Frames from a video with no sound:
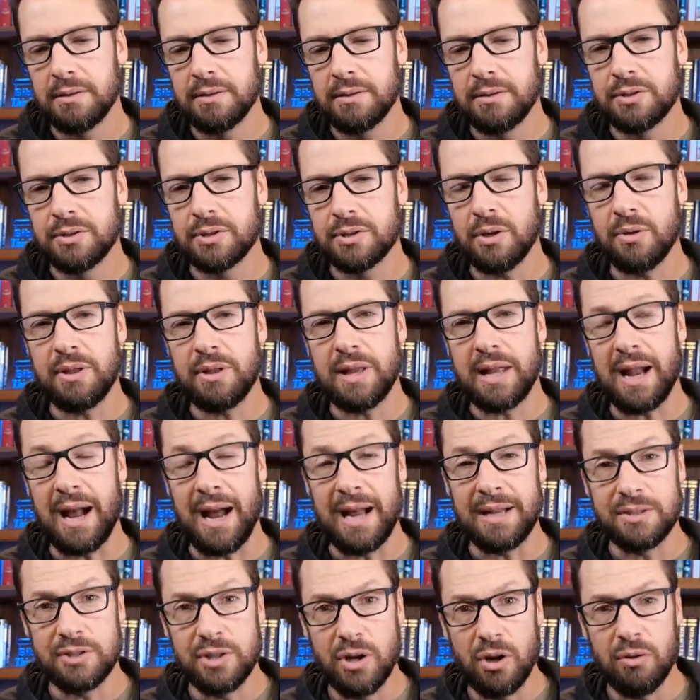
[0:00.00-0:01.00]
so that
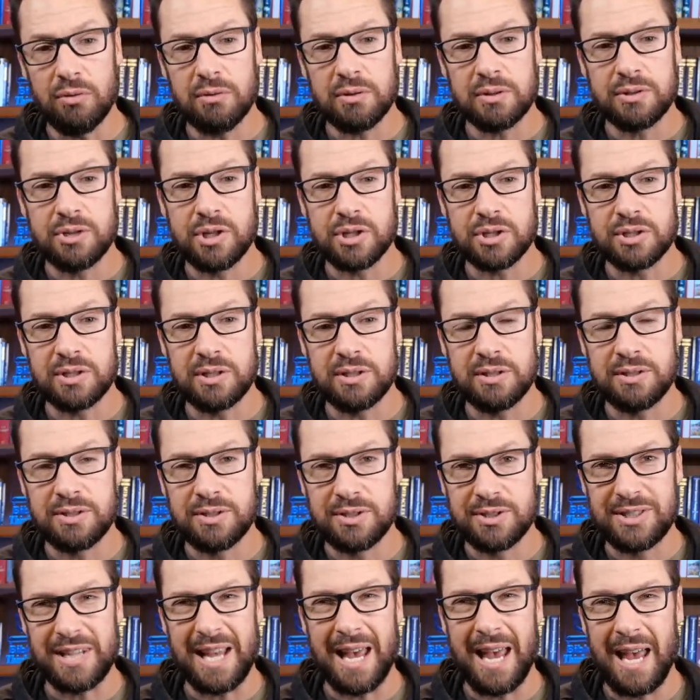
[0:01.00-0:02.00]
I don't just
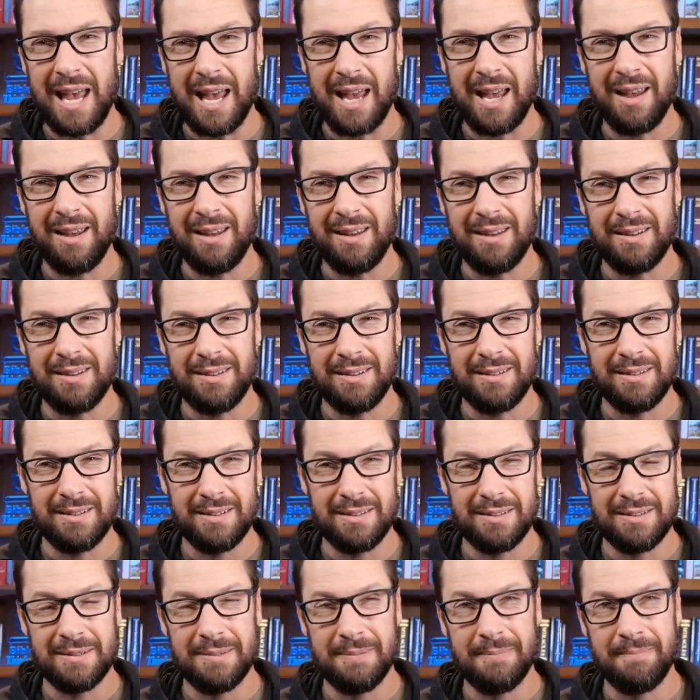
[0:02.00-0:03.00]
say,
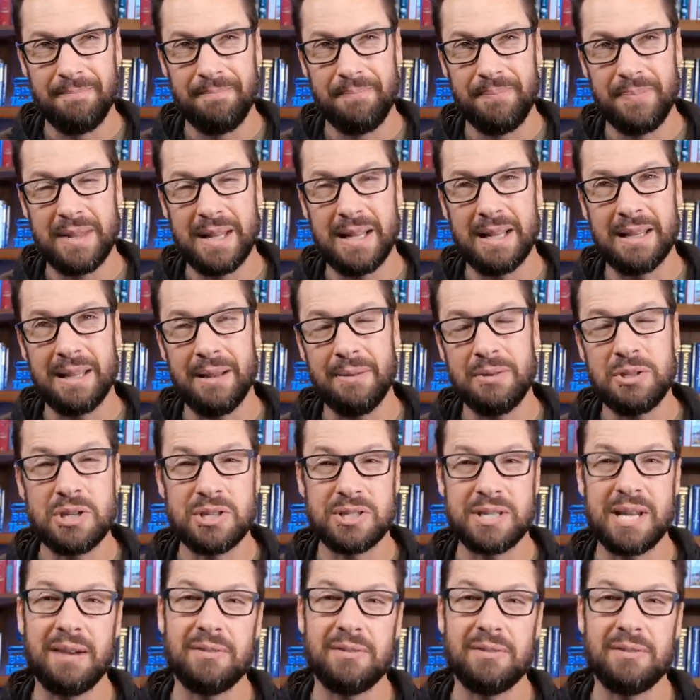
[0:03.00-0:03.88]
uh, let's just say